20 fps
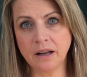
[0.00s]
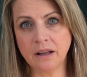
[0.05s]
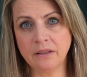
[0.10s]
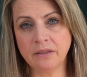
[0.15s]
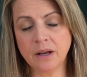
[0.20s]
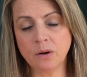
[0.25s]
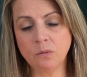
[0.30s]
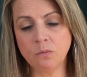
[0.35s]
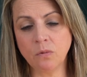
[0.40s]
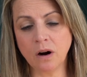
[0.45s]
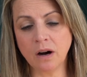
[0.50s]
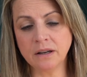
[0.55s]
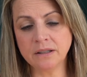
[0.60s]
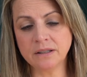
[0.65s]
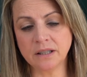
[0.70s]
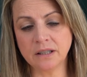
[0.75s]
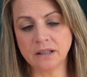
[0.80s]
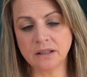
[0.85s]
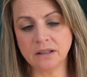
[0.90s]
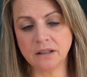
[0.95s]
And they
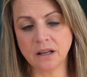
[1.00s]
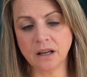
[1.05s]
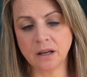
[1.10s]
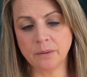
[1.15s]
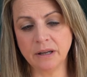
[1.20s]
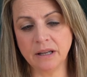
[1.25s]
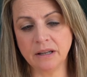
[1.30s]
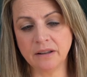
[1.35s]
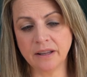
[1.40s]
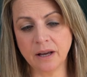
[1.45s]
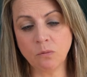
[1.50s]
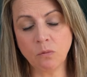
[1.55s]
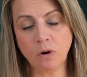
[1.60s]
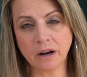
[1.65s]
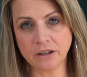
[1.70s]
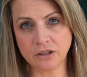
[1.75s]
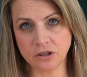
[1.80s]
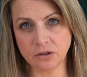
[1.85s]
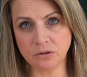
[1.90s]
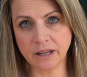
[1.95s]
wanted, I mean, they
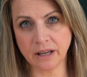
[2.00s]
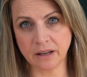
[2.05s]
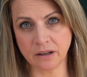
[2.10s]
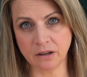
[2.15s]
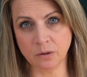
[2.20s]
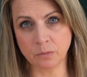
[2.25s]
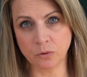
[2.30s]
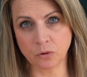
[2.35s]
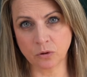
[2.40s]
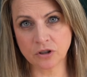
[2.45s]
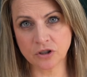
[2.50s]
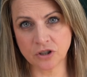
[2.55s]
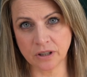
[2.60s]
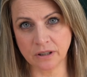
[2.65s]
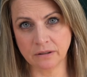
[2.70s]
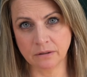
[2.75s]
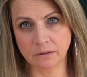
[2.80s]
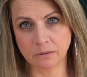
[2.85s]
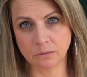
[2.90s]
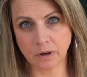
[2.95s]
wanted you to get an
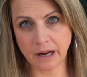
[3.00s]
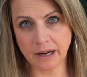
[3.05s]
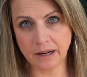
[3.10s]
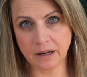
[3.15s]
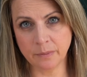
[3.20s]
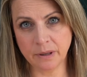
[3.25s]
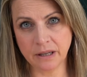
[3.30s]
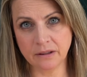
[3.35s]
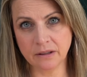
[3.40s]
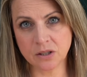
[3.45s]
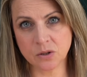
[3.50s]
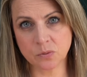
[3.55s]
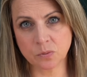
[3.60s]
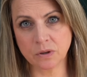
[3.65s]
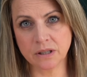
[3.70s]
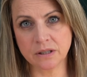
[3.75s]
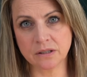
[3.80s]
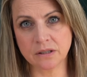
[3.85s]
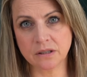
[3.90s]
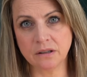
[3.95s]
abortion right? I mean, this
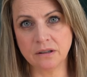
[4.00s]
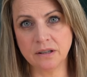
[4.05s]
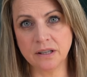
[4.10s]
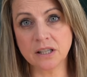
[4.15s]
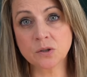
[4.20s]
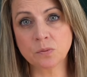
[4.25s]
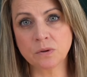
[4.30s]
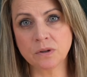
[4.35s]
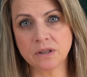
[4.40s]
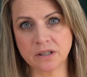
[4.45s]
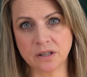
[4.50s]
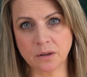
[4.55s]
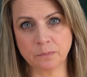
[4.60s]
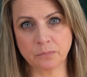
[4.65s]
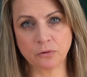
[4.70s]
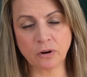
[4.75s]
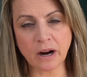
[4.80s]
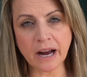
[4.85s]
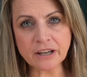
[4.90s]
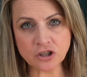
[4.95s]
was this was the
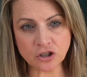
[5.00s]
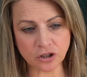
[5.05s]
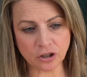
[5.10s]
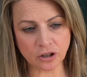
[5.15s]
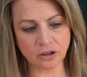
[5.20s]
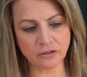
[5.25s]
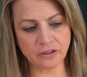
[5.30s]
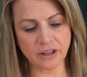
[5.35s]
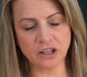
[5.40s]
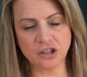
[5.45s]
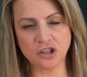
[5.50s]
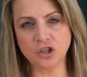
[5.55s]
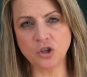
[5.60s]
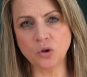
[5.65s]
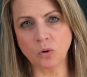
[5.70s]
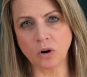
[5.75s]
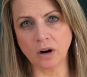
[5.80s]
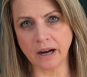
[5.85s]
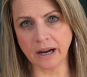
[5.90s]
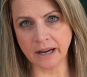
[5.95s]
pressure that
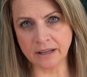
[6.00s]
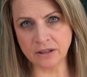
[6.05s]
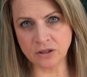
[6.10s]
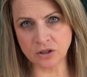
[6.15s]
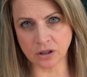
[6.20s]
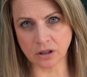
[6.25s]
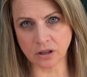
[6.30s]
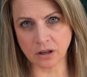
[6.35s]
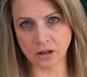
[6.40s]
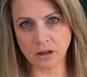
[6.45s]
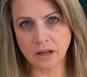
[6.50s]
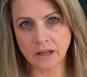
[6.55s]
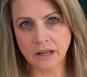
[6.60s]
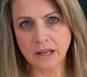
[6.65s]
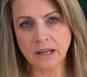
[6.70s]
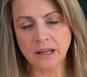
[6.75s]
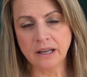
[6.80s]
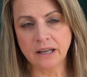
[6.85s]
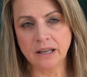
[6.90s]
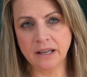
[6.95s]
you were under
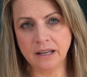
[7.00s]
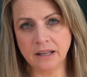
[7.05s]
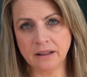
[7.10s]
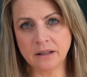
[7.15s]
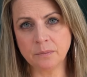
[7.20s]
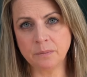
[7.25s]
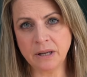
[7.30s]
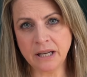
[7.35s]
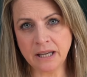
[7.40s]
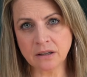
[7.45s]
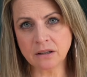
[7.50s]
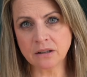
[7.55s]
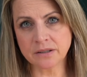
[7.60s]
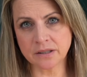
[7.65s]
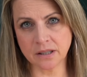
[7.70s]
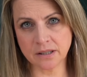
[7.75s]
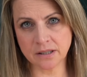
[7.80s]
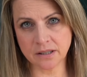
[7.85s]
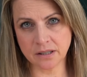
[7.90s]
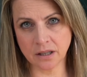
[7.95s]
in the penal
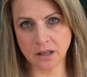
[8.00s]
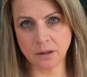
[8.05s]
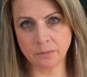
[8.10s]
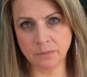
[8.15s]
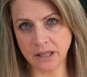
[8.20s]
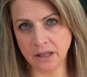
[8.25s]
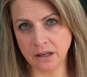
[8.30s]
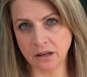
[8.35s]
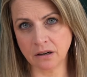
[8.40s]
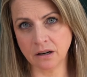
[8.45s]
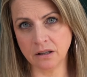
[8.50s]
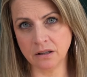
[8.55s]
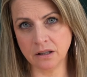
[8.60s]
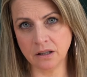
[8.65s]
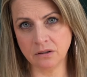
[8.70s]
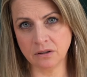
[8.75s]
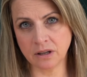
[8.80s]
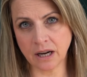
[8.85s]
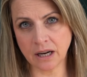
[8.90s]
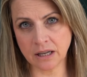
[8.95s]
system here in the
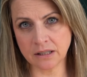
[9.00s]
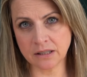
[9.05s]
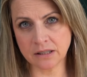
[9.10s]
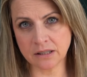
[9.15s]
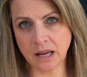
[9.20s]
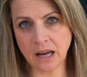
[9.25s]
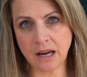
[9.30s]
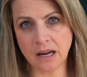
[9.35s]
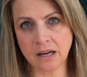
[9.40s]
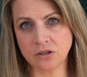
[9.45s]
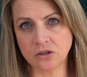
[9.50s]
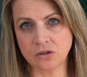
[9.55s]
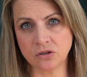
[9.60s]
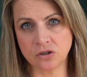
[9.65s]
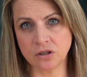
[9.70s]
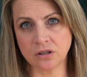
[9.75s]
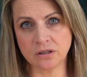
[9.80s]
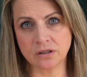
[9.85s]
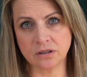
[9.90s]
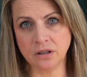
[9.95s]
United States. It's
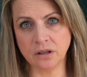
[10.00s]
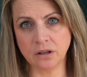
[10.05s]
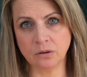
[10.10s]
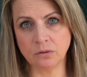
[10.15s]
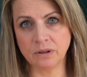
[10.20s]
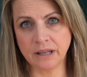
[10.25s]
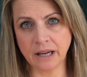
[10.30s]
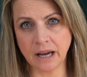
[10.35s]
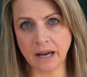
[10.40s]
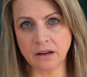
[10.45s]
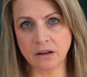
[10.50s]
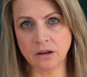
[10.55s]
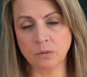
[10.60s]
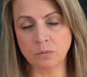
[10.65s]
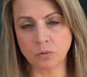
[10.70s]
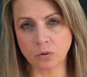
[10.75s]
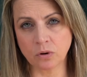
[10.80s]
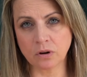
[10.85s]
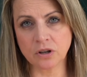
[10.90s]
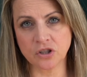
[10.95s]
just, well, you know, when, get an
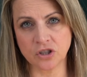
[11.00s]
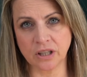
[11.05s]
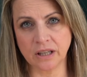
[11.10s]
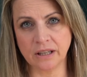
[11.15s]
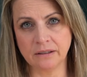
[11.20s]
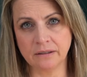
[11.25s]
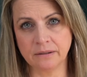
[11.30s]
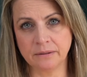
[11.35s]
abortion.